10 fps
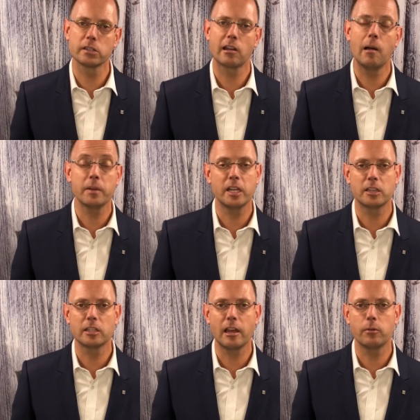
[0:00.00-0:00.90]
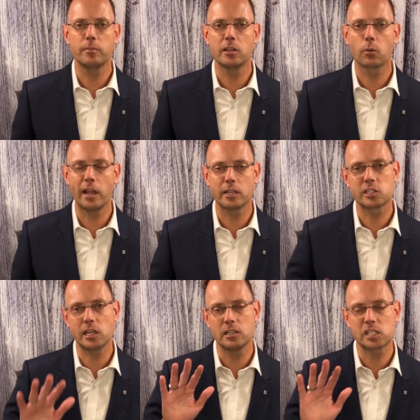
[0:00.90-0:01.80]
the company. I think that would be great
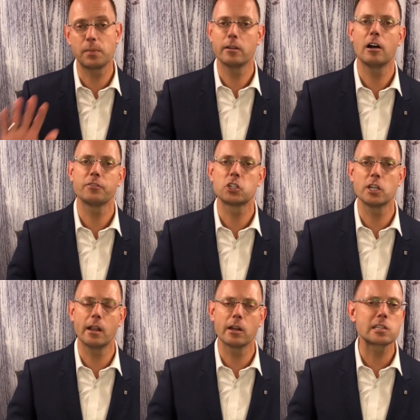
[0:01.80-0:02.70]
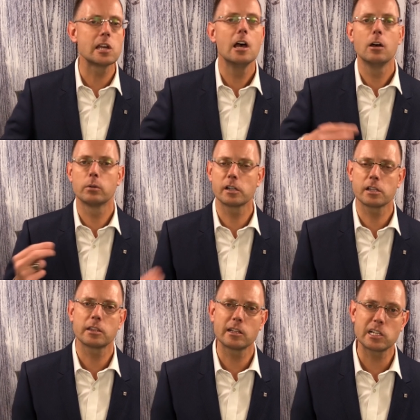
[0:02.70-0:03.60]
because they spun off the generics. One of
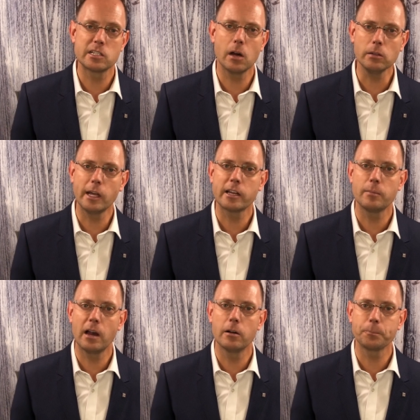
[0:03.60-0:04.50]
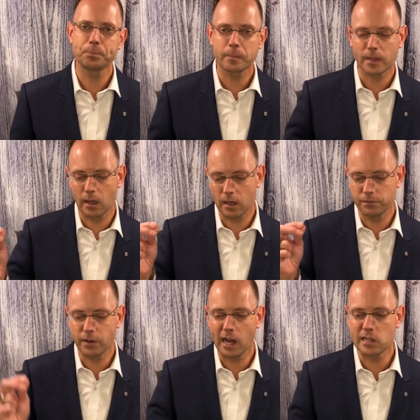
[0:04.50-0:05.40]
the things I don't like about
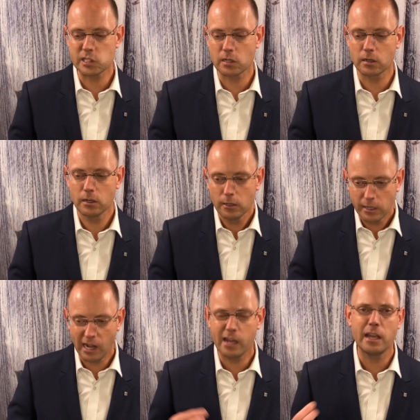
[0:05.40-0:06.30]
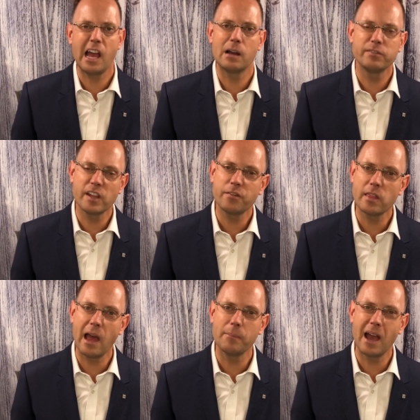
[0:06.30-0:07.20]
Pfizer and AbbVie for
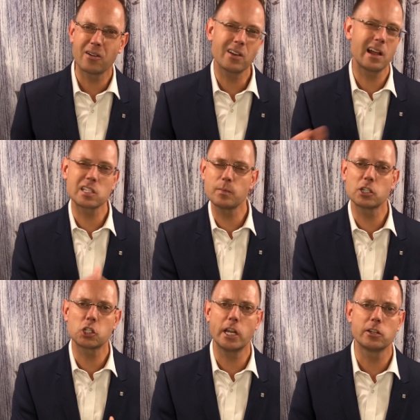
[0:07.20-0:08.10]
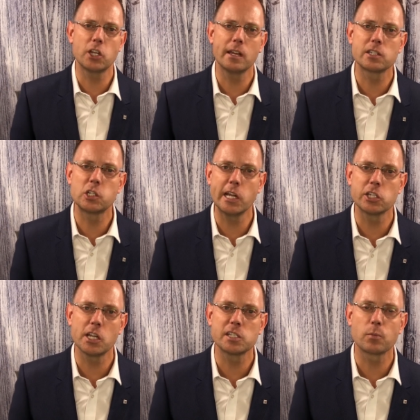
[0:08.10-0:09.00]
that matter, not as much J&J because
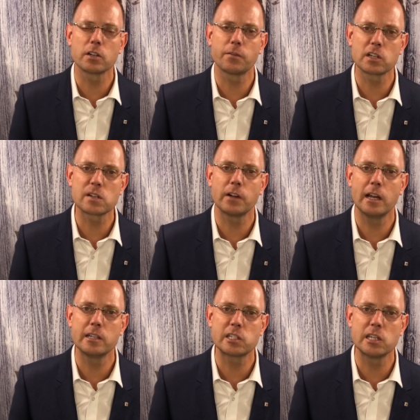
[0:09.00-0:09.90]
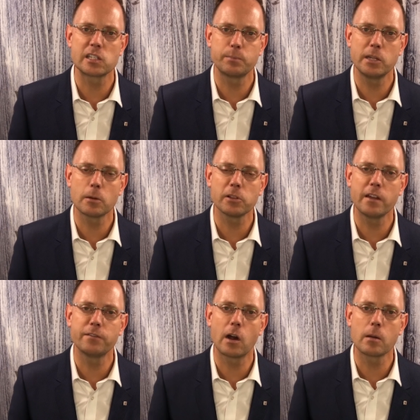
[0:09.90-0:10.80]
J&J is more diversified, is this pure play
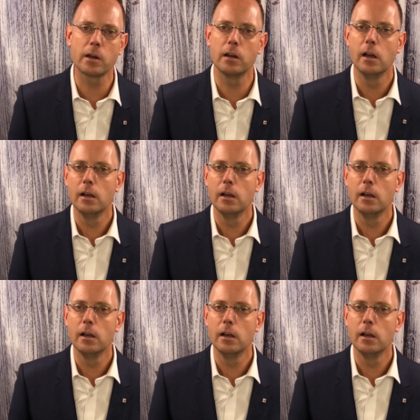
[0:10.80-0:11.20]
pharma